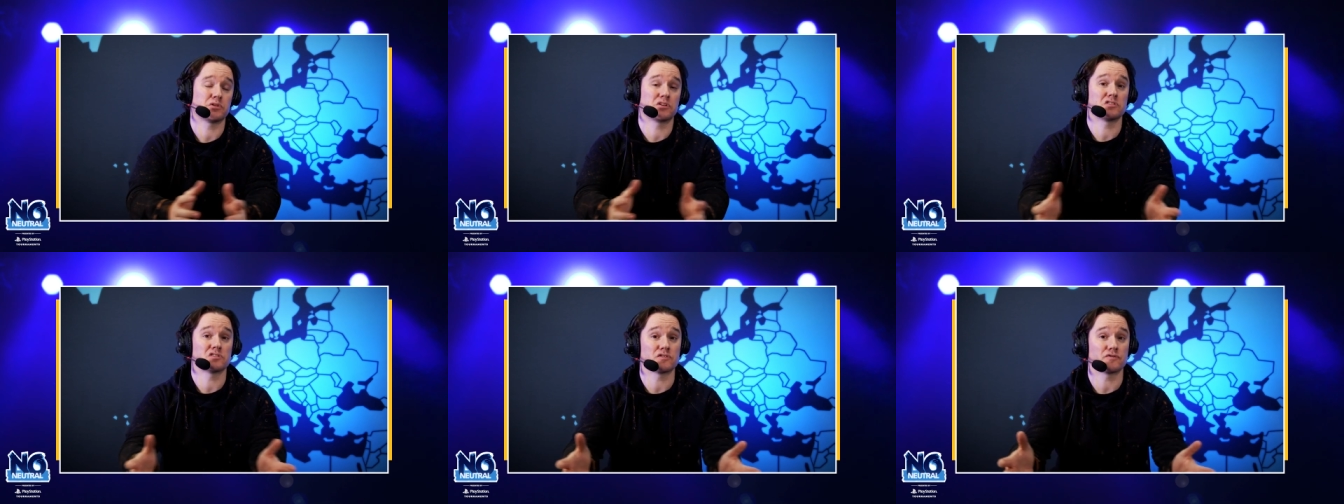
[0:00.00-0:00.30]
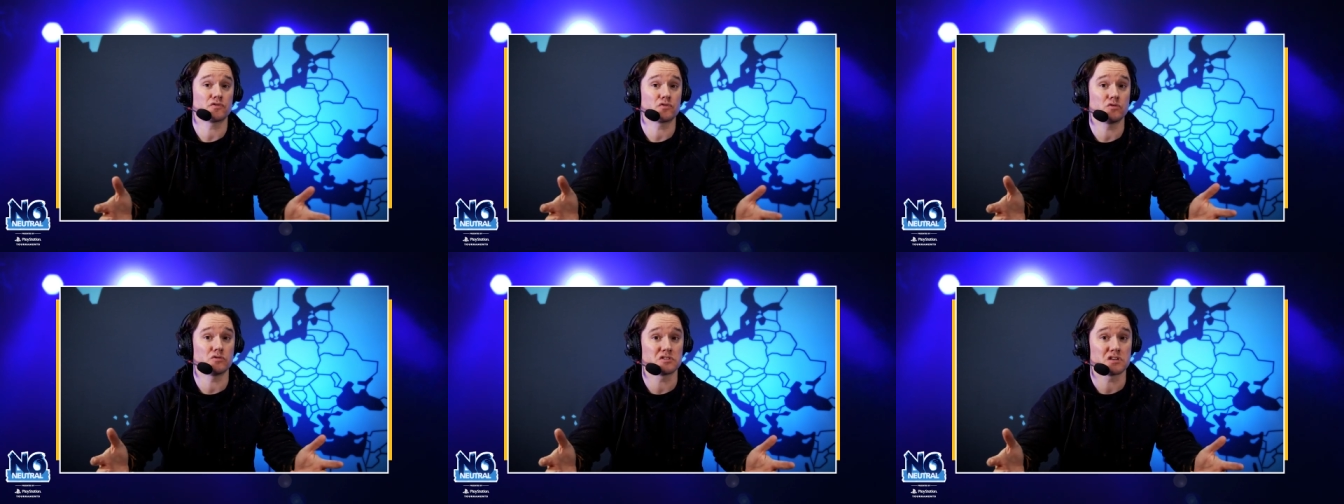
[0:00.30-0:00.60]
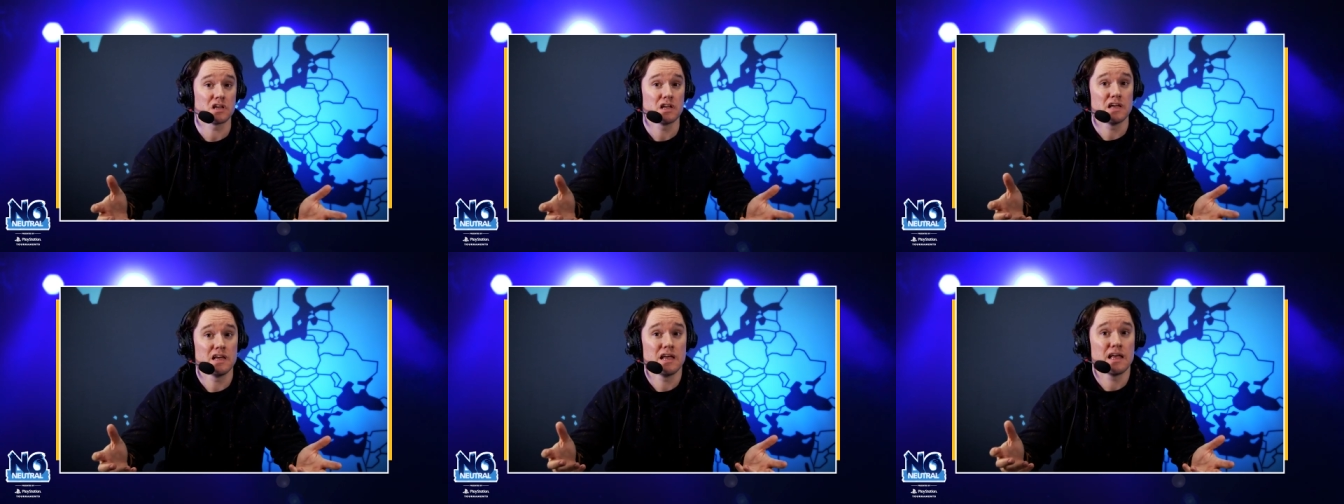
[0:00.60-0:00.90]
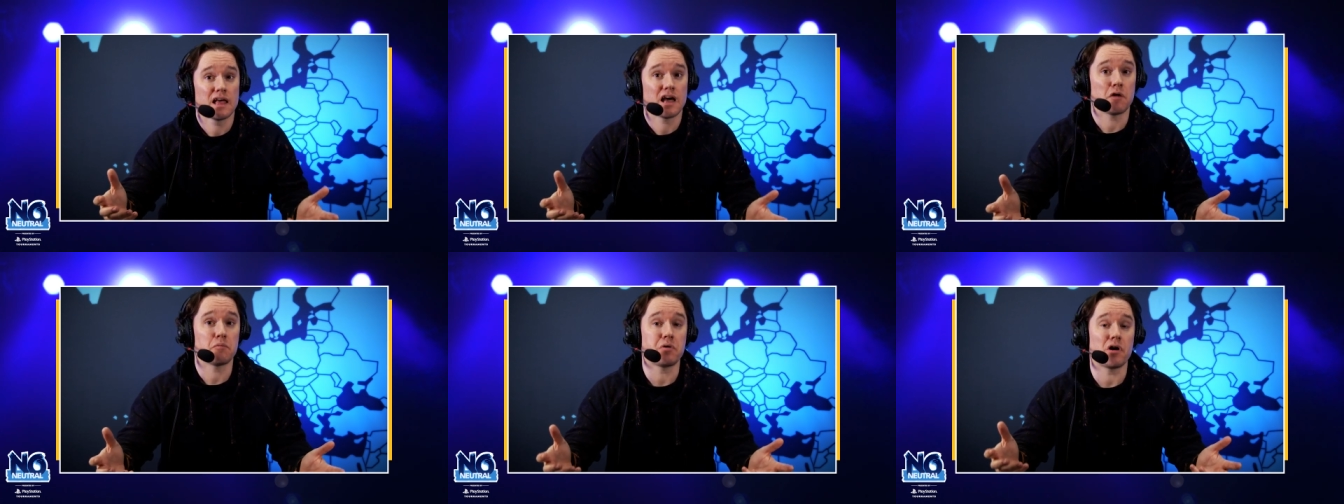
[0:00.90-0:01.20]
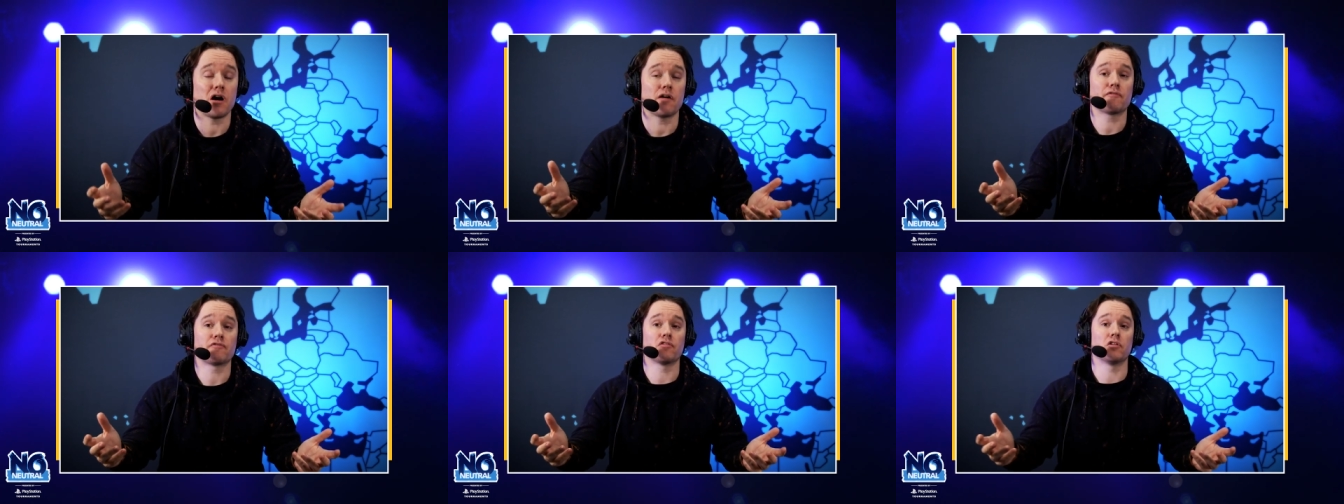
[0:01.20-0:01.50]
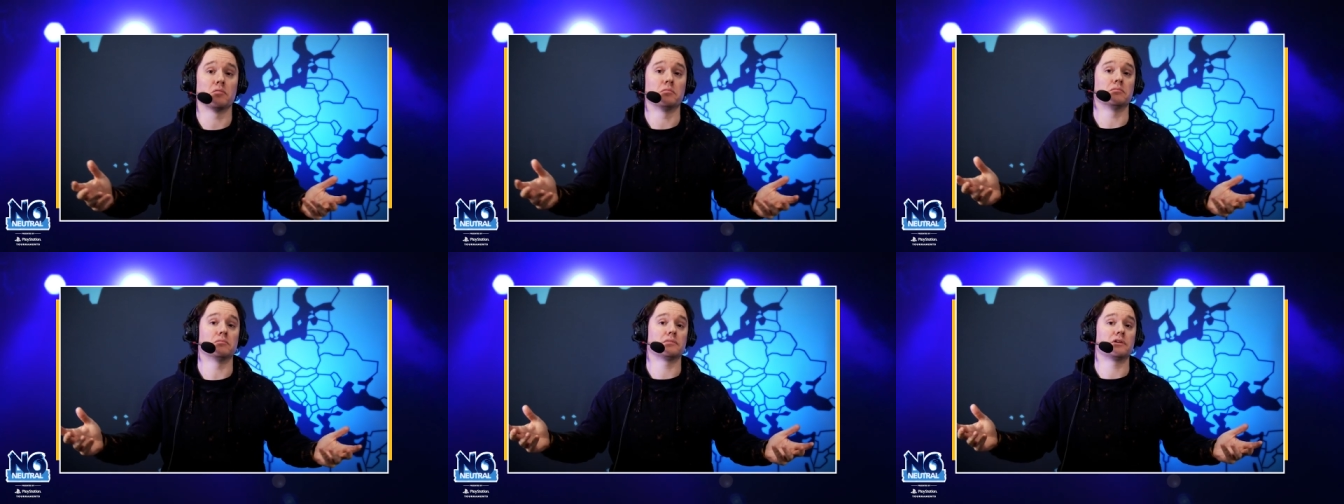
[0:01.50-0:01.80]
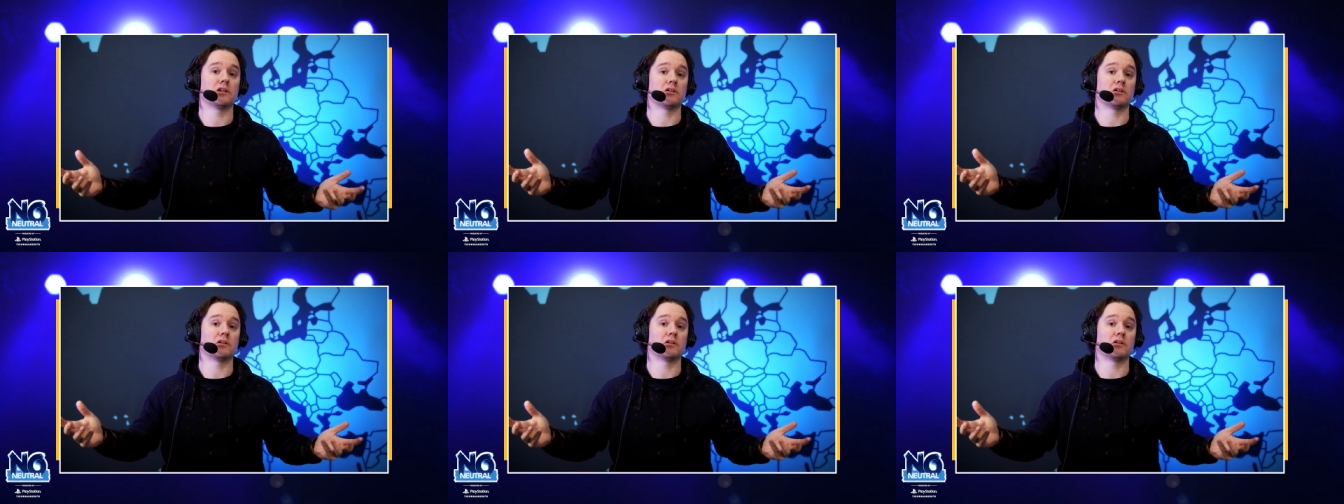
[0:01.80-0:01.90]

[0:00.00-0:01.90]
Because, of course, apart from,